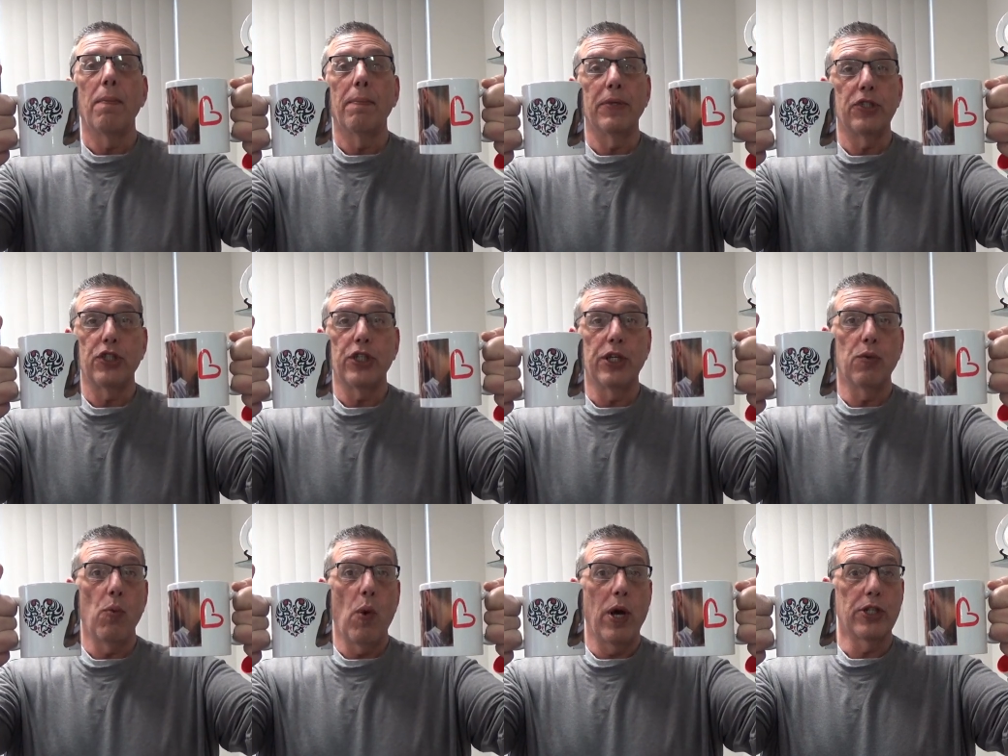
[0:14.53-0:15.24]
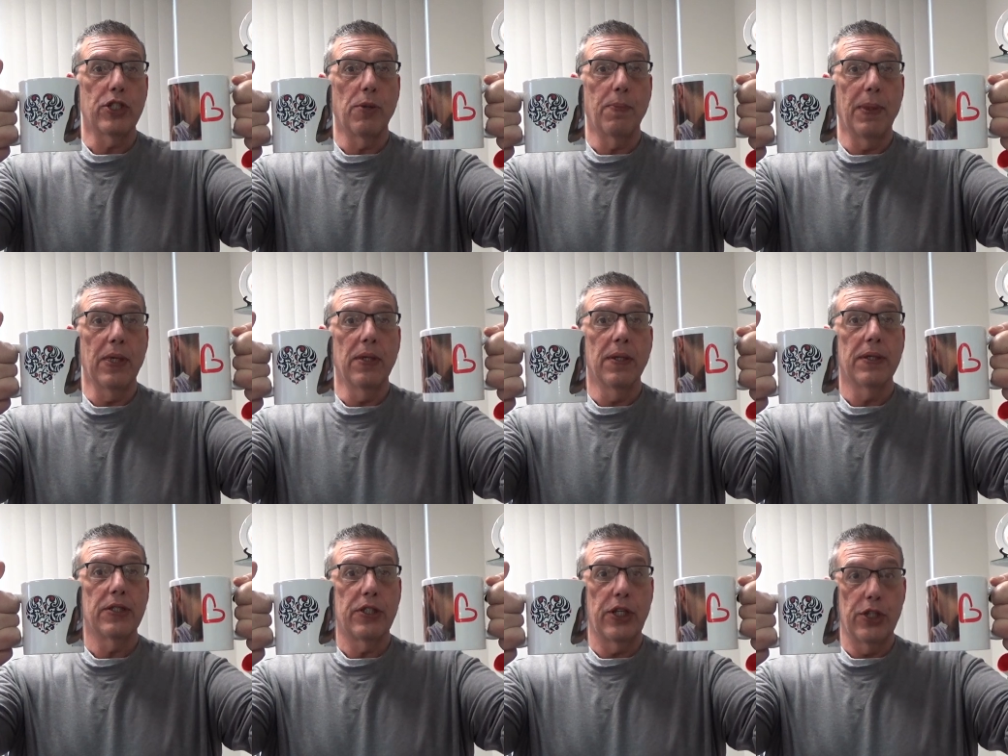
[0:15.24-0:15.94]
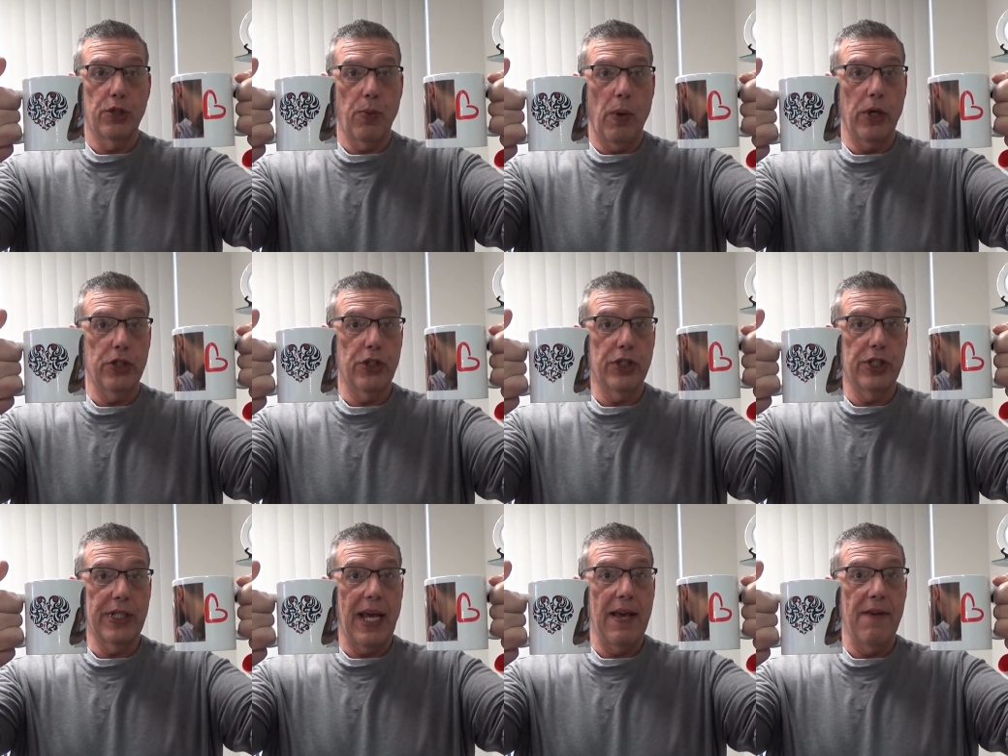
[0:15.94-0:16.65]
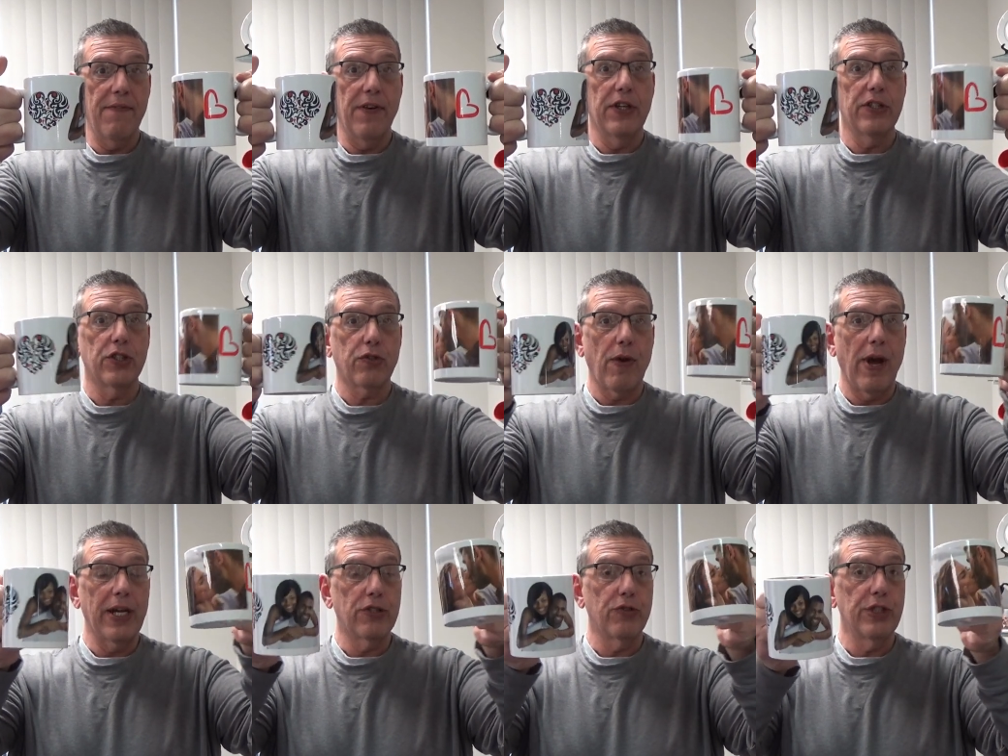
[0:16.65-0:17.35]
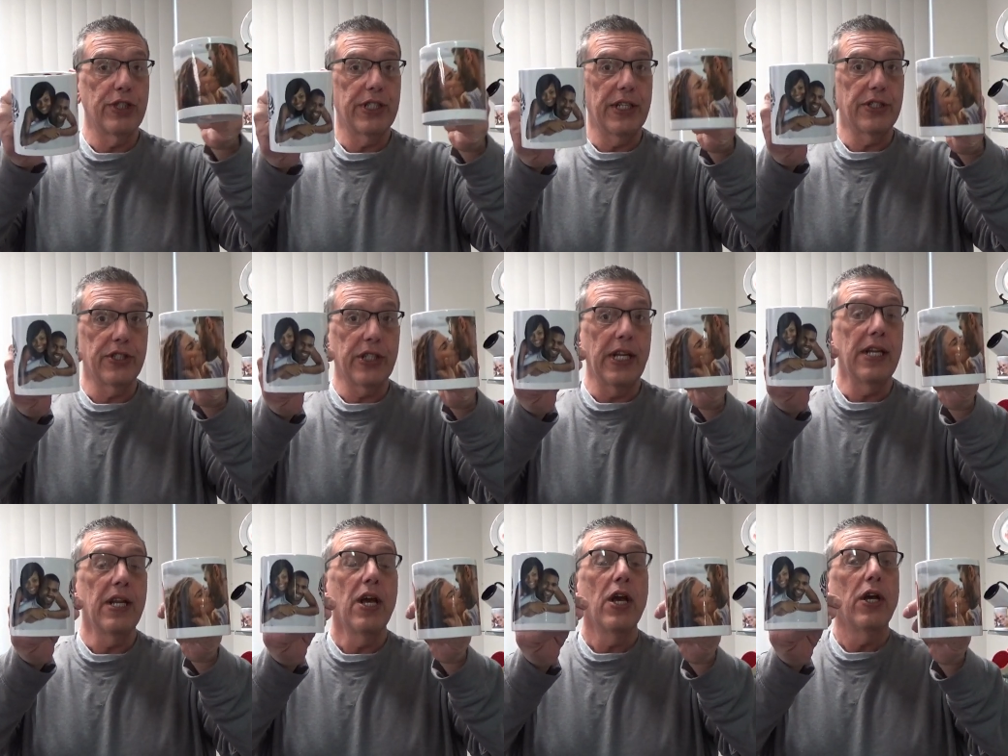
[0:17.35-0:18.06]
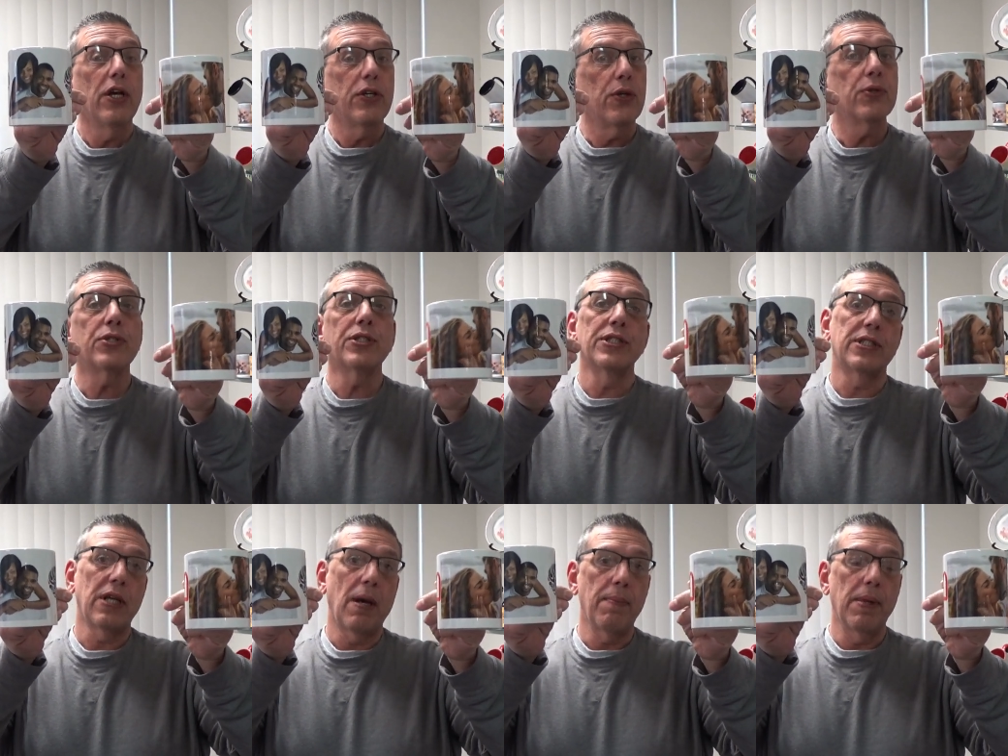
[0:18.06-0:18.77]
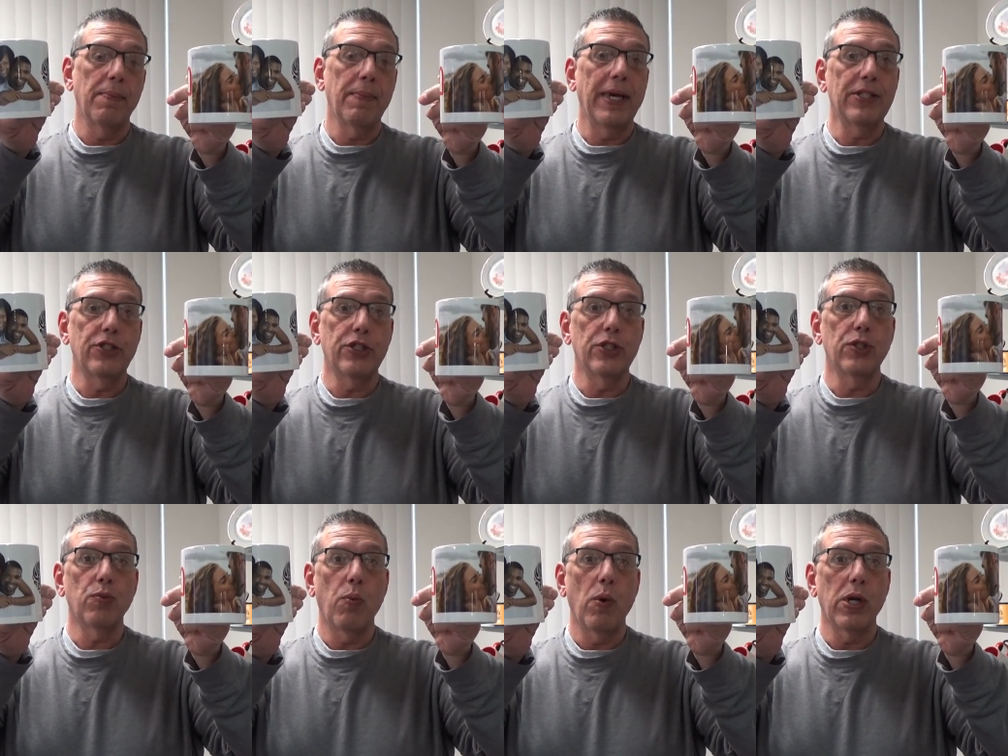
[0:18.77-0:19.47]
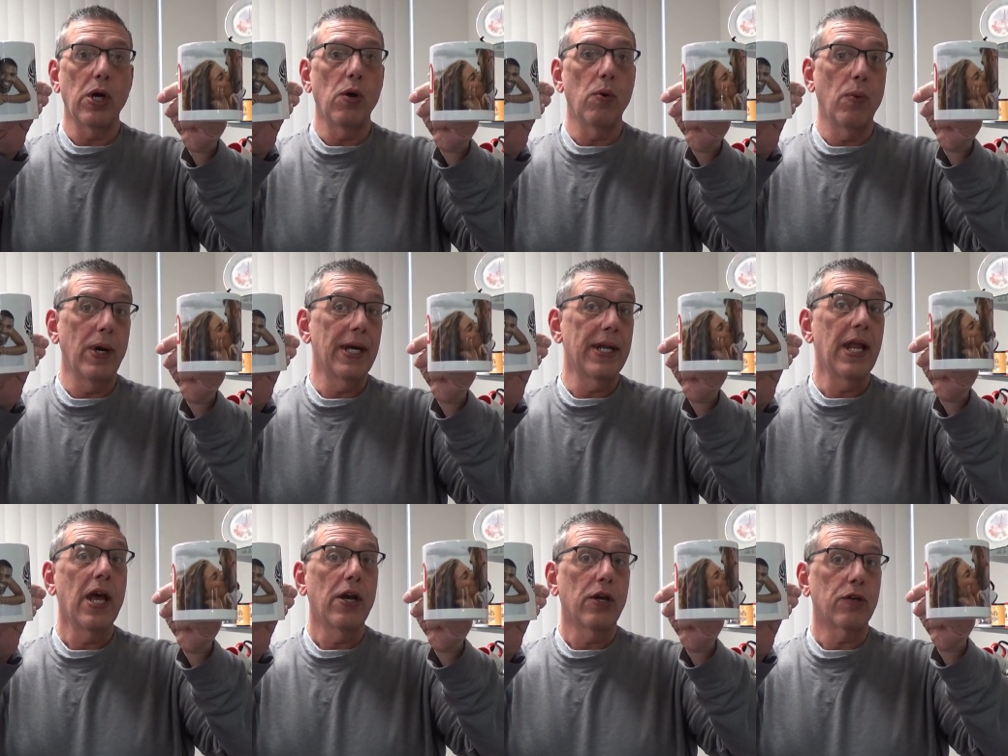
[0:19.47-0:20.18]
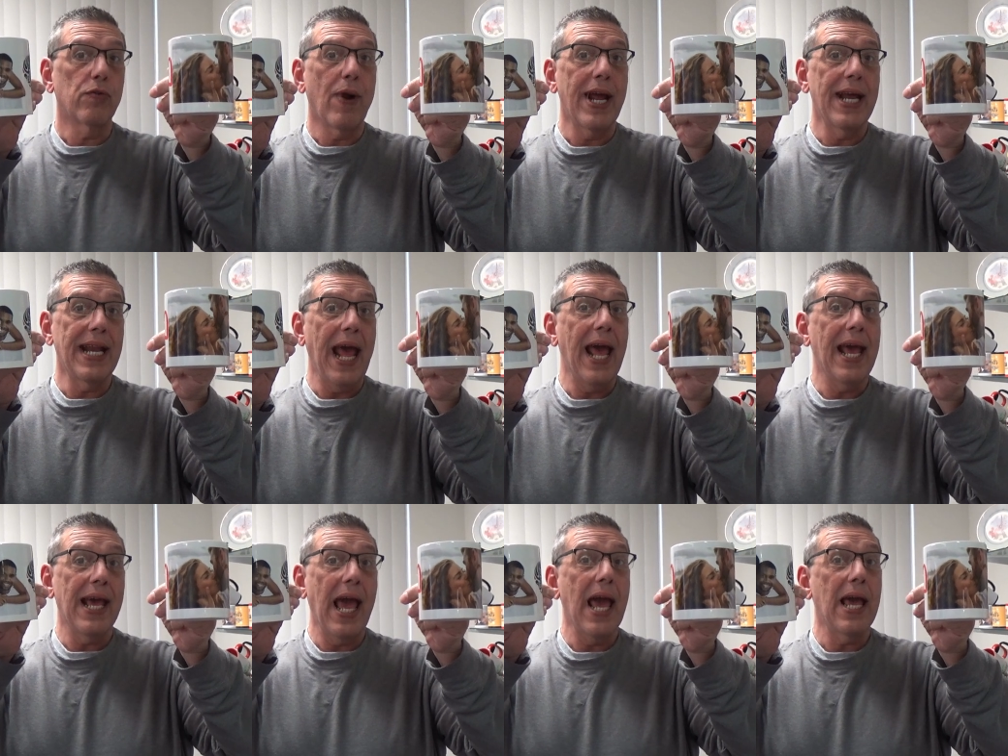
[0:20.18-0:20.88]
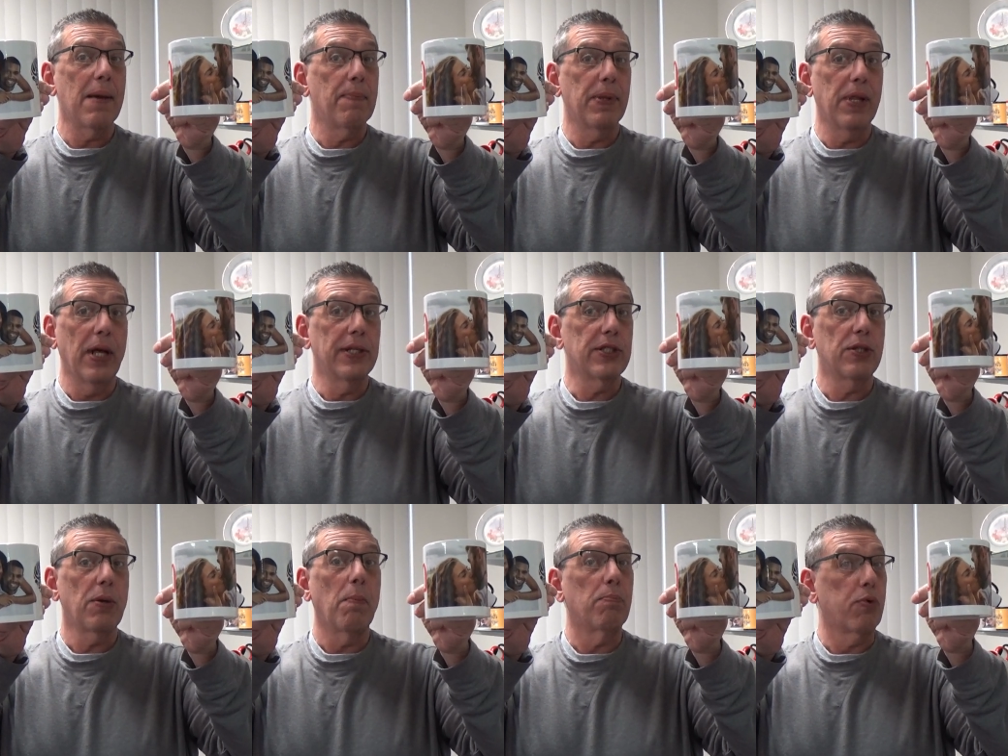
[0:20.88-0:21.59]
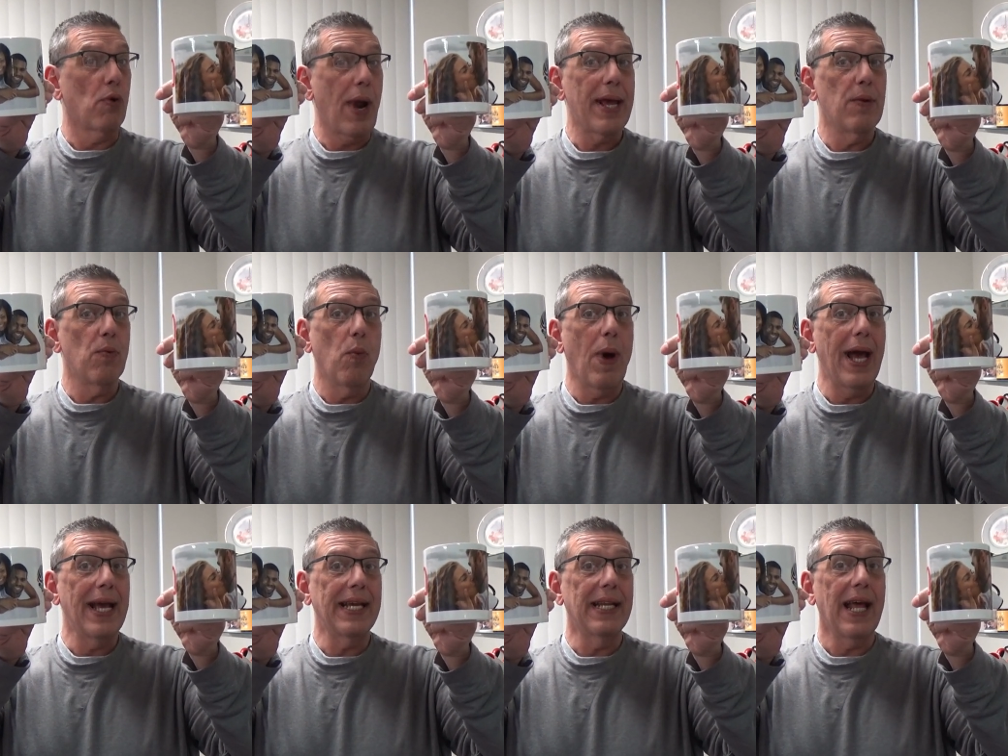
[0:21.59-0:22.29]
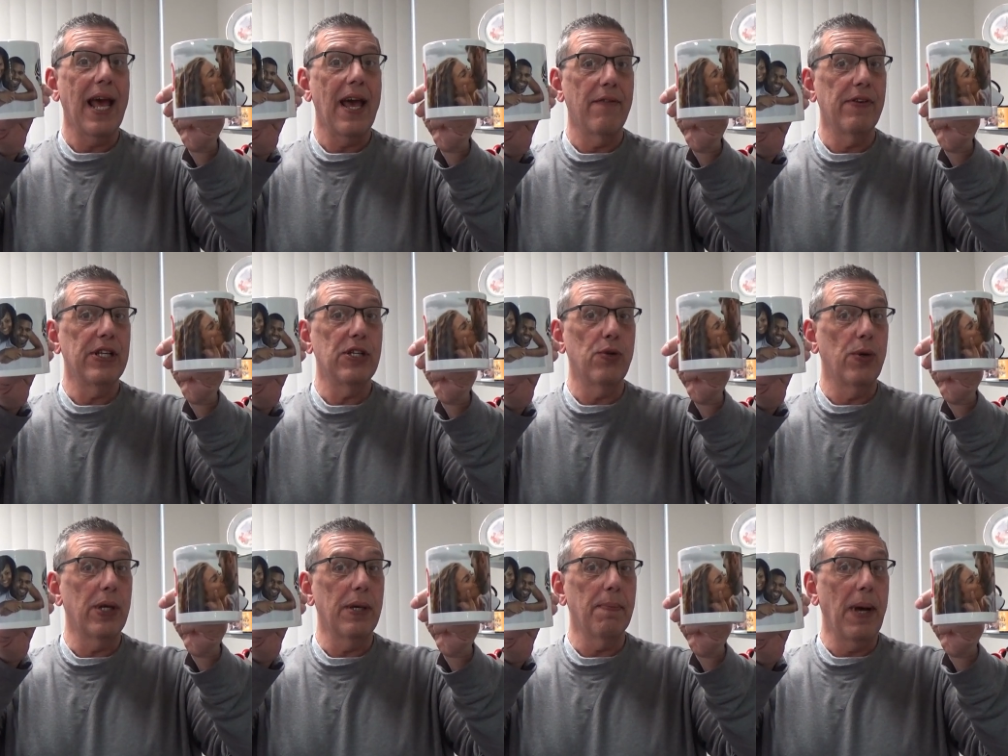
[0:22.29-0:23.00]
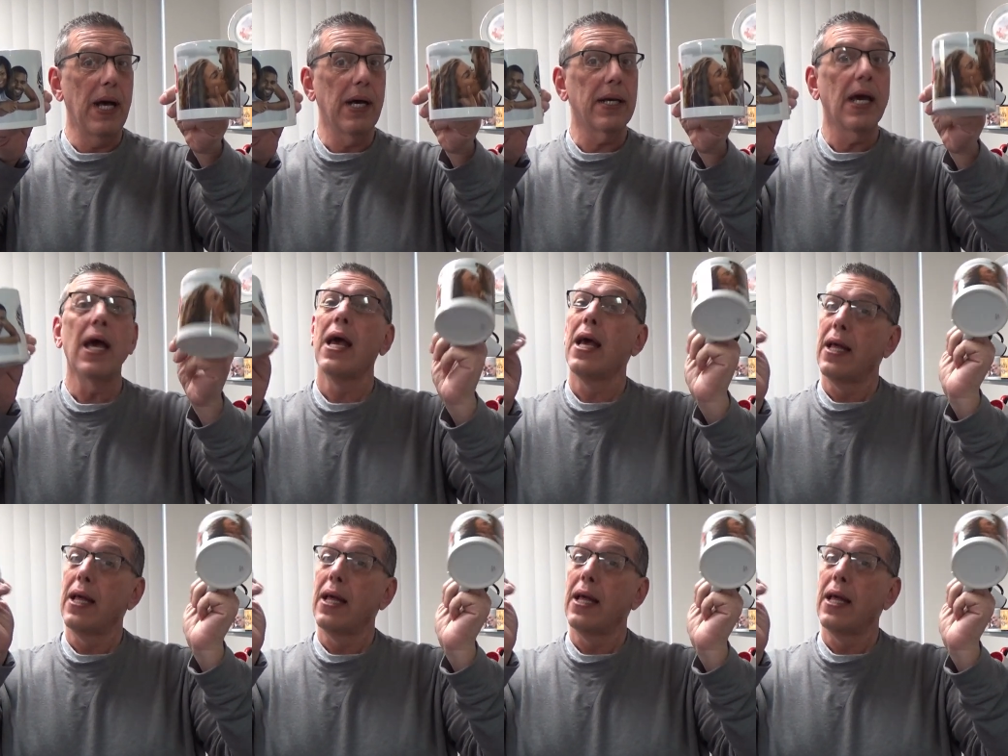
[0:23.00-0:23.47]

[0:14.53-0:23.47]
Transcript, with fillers: Machine washable, dishwasher safe, scratch resistant, using Sublimations 101 grade AA plus bright white heavy duty mug.